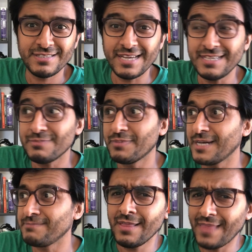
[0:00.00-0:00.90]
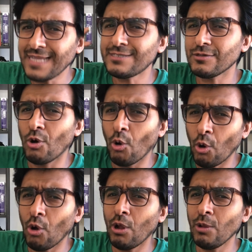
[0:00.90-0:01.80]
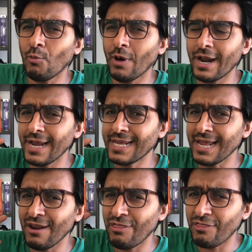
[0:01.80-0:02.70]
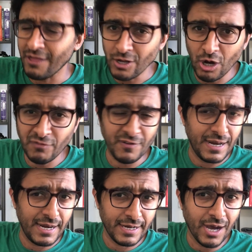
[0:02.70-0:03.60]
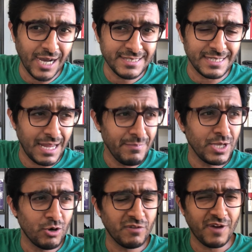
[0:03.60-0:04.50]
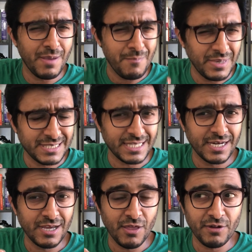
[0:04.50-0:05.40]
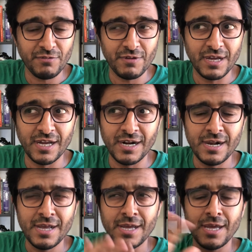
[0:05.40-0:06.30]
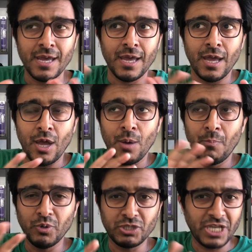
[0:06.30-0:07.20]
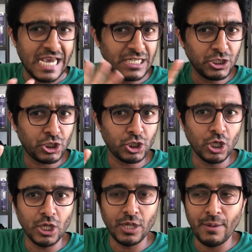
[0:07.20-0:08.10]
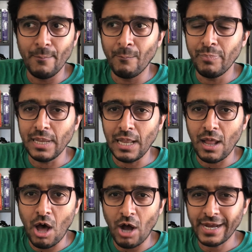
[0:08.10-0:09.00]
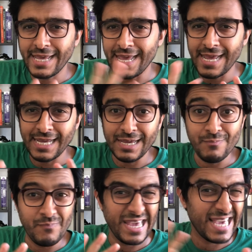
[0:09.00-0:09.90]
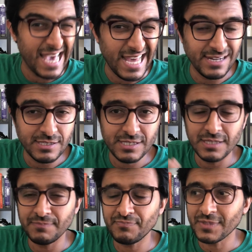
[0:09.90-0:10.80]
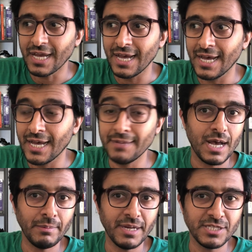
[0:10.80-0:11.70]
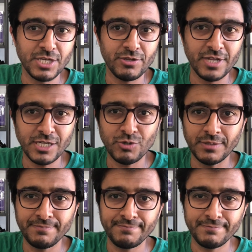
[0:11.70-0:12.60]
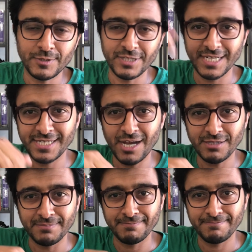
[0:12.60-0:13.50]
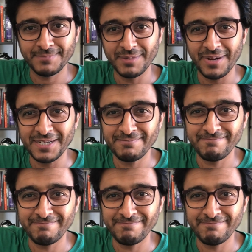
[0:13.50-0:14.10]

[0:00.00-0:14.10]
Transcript: case, but that's all what I can think of. Guys, let me know if I missed any other uh, potential blocking mechanism. Uh, I'm gonna see you in the next one. You guys stay awesome. Goodbye.